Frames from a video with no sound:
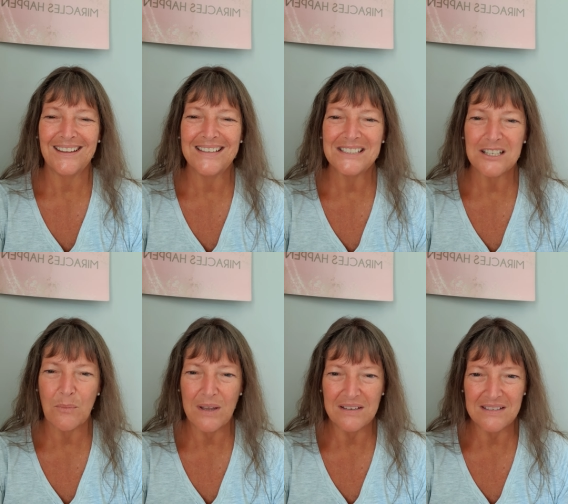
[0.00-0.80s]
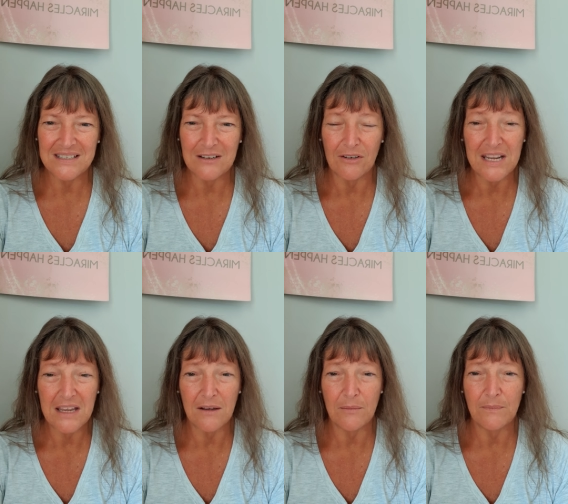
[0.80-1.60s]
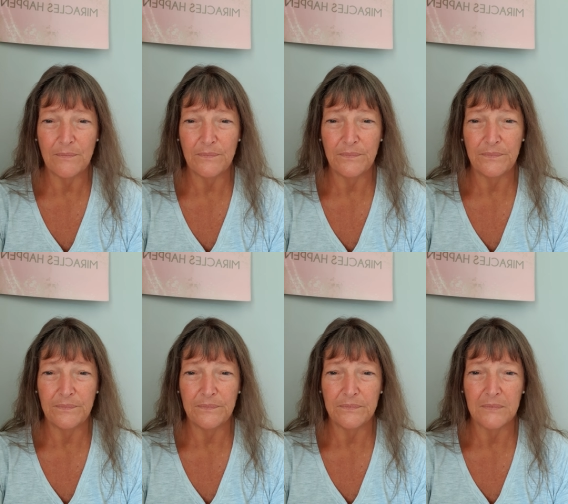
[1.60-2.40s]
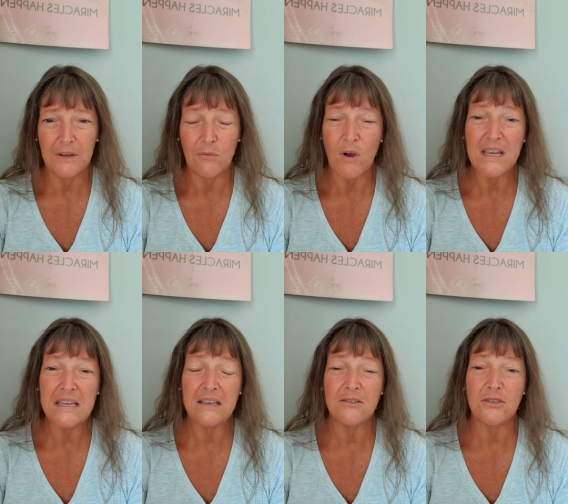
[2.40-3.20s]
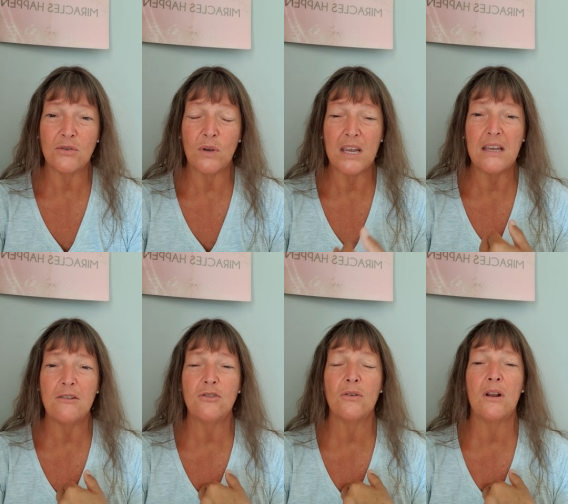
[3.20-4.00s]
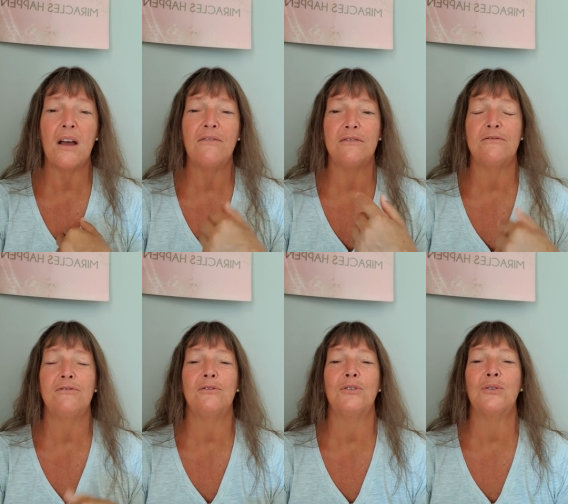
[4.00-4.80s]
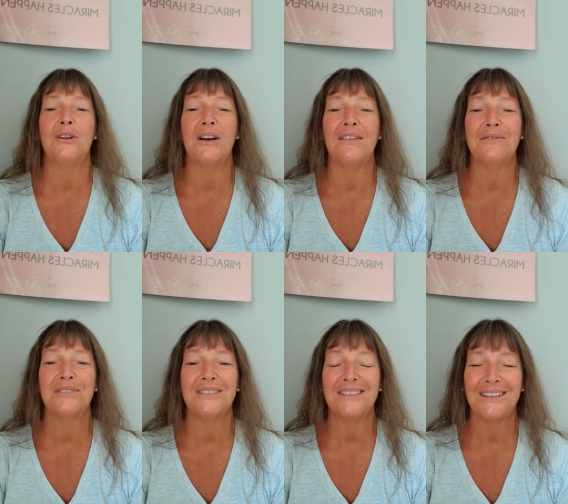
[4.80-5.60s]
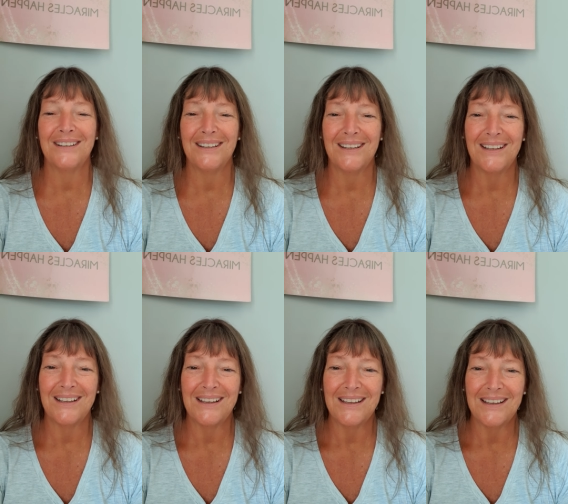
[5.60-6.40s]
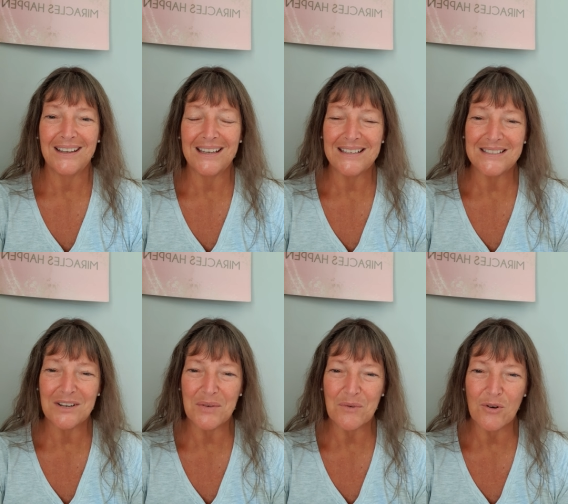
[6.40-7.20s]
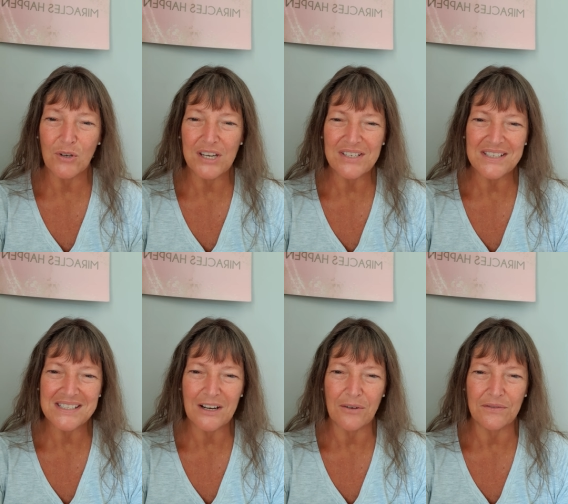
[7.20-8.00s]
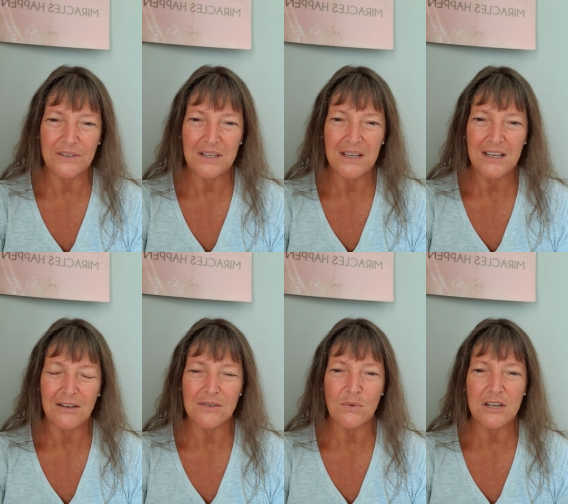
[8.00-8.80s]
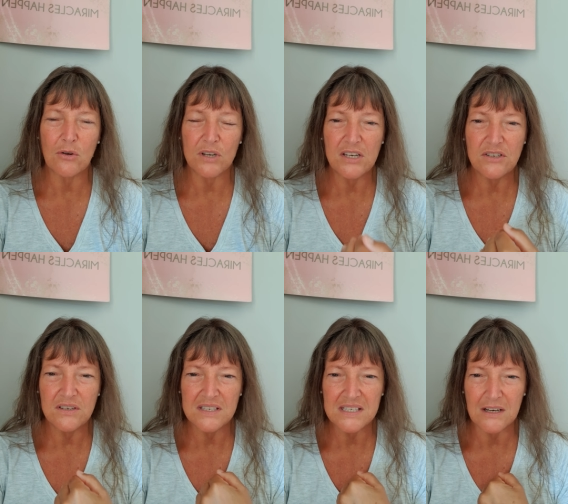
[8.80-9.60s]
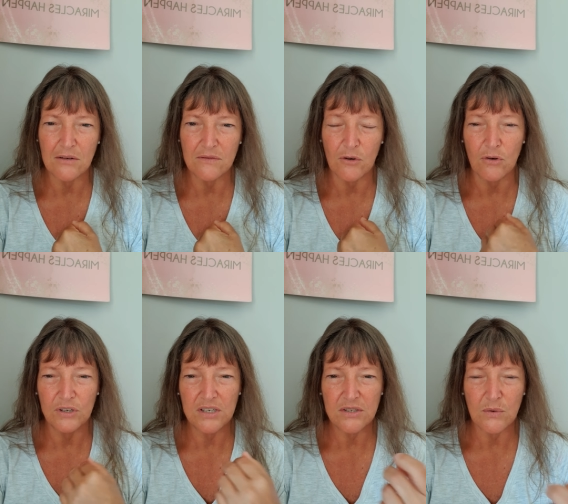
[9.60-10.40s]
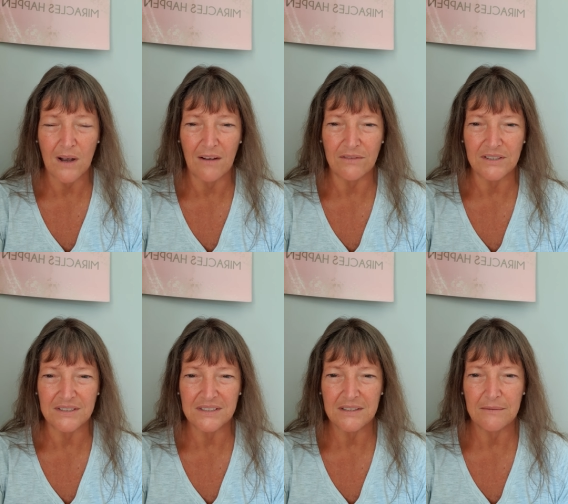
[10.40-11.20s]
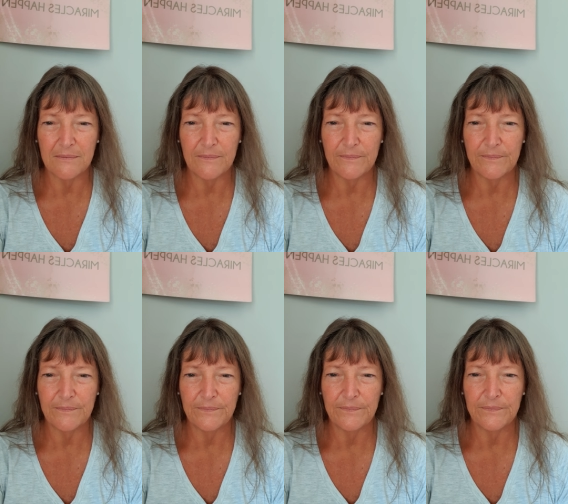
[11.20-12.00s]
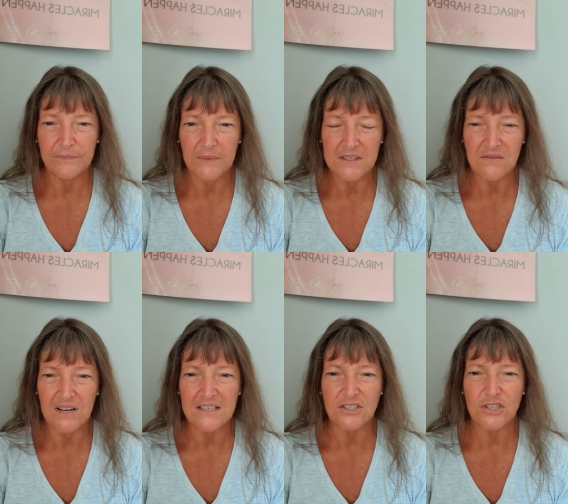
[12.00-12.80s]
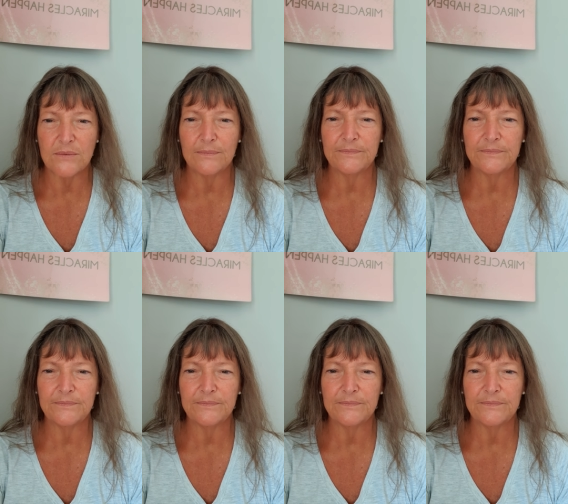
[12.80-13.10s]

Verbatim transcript: It's dependency on Him what He can do in your life and through your life. It's no more looking to self, because when you're looking to yourself or looking to others, it's flesh.